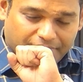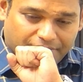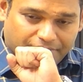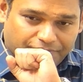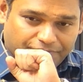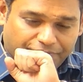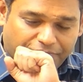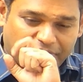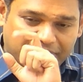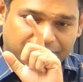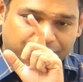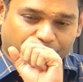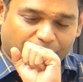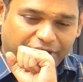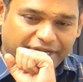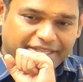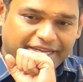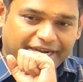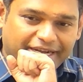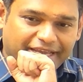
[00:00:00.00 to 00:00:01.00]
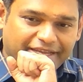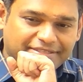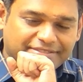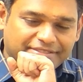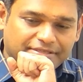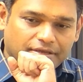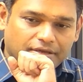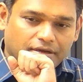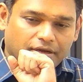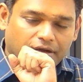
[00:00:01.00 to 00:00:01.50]
first point that I
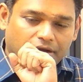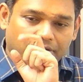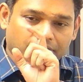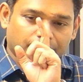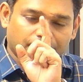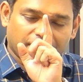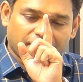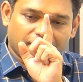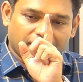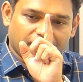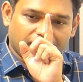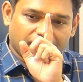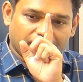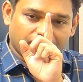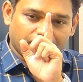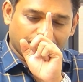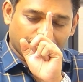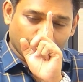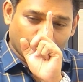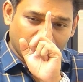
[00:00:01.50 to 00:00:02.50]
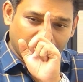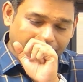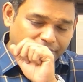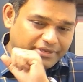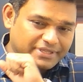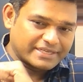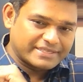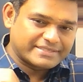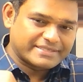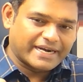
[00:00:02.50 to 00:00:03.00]
told you in the
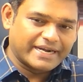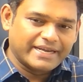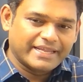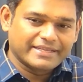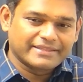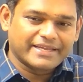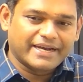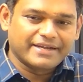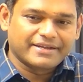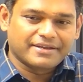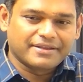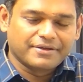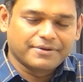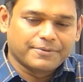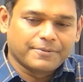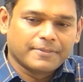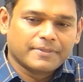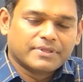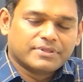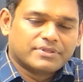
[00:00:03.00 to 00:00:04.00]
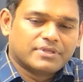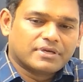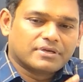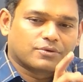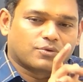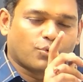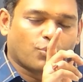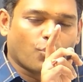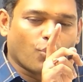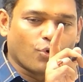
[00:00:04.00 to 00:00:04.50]
starting, that the
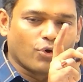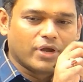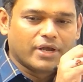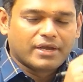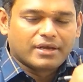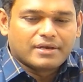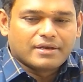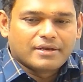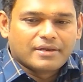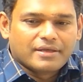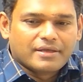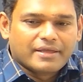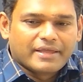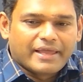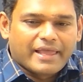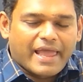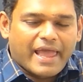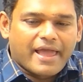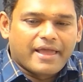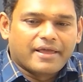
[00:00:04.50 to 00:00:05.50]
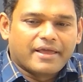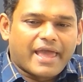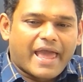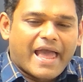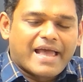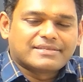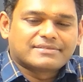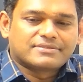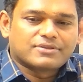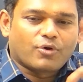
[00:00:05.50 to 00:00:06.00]
coal
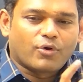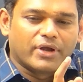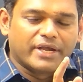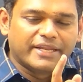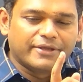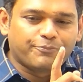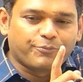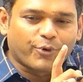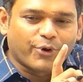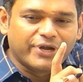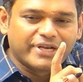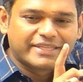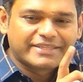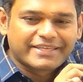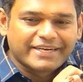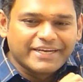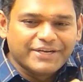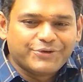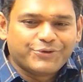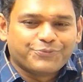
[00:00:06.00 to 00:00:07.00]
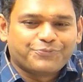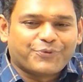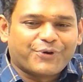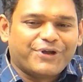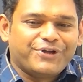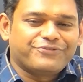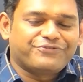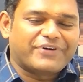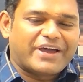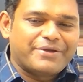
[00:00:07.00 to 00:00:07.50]
has only 0.3 to
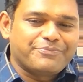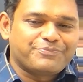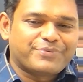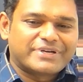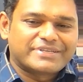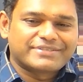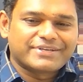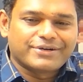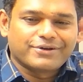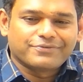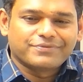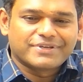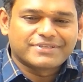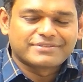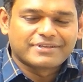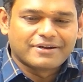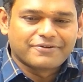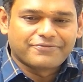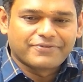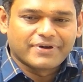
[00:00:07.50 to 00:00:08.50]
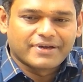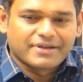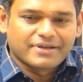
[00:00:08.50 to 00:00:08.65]
0.5% of the sulfur,